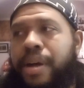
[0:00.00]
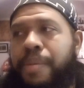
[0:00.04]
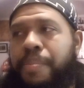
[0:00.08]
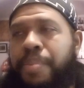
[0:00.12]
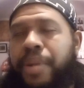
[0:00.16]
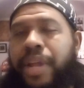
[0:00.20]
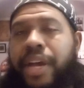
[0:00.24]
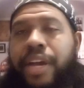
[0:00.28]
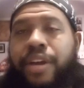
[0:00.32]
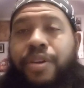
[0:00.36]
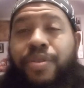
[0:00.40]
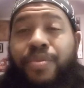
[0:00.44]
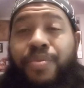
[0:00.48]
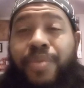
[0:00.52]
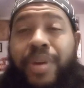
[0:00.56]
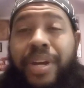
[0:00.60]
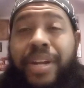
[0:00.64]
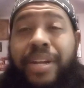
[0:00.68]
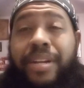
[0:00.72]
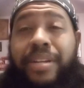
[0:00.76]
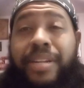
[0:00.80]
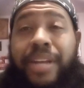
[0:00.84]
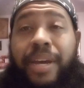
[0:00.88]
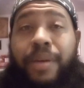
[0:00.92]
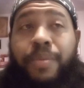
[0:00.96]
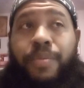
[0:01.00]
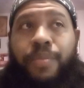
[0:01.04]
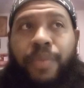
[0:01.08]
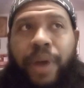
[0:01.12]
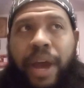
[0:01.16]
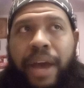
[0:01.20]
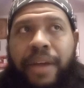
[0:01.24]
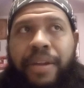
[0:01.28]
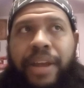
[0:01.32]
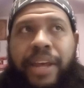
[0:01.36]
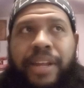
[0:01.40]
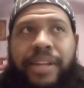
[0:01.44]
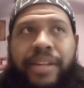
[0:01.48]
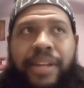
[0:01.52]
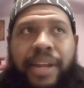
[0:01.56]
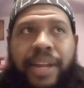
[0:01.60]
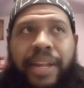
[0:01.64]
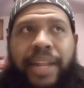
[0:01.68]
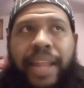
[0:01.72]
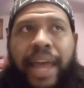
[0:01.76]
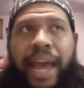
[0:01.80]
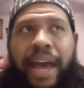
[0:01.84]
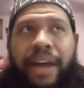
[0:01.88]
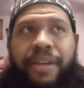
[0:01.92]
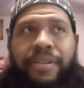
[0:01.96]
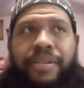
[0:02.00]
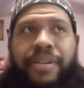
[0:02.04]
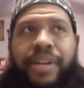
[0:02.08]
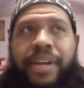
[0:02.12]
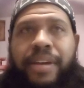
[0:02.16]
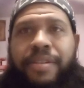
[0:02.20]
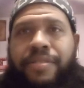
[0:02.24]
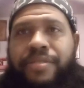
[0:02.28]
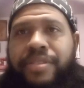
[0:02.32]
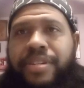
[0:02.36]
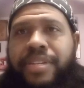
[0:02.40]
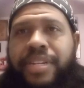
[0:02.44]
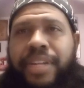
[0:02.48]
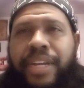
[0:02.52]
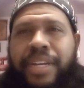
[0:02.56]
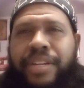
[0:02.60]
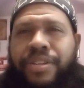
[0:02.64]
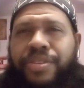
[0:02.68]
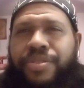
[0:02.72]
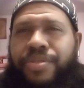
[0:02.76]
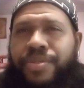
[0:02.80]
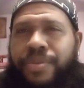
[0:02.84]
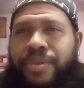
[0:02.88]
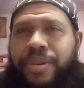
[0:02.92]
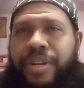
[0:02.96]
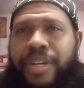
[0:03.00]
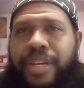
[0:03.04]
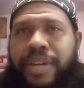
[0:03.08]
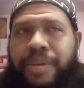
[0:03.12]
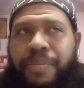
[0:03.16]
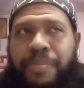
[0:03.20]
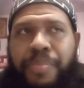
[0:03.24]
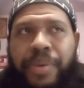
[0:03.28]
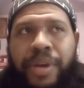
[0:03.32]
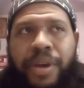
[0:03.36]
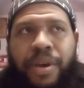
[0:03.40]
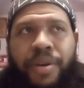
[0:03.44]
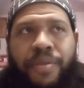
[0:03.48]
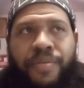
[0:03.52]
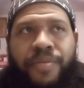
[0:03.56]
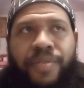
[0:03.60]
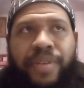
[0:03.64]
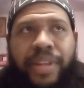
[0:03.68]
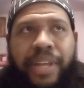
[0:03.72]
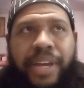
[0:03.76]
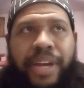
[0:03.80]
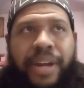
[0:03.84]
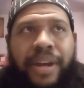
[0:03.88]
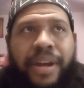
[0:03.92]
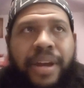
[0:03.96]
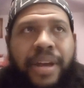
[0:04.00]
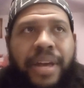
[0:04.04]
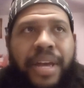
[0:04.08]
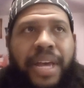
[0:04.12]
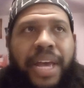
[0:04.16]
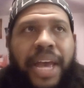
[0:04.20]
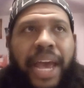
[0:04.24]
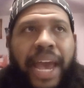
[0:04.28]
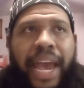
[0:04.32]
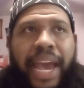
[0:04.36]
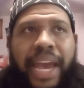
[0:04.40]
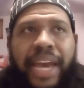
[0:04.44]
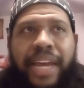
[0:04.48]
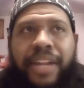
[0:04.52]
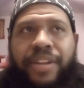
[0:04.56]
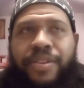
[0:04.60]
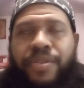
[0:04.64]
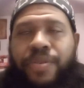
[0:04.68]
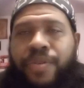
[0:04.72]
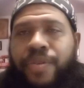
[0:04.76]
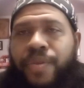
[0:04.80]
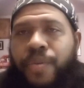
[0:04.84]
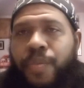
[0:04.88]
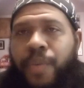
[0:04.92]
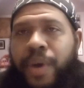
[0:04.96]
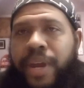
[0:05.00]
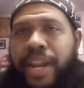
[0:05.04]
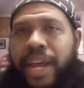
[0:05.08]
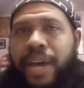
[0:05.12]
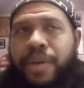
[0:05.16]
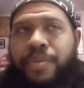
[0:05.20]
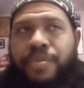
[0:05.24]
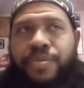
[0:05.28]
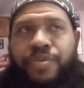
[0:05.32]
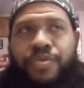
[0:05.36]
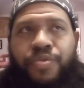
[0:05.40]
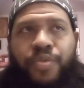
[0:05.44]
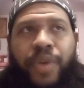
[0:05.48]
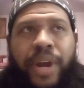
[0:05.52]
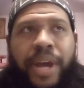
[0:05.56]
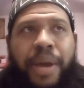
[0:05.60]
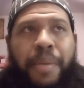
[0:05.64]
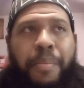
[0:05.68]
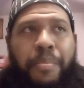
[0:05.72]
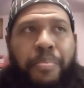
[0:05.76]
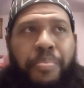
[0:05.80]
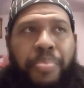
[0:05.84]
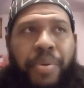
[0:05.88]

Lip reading: players ran the same route that's allowed Darius Slay to sort of be over there and sort of the way that it was ran.